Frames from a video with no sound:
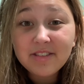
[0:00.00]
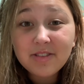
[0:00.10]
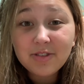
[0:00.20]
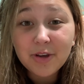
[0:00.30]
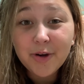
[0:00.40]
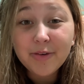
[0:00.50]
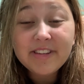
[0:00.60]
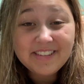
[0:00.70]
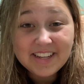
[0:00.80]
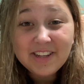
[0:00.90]
So
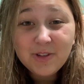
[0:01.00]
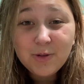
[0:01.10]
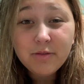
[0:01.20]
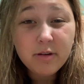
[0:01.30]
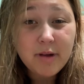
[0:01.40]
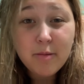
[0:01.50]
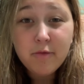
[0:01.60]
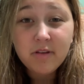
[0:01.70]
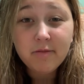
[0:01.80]
stay tuned for my move-in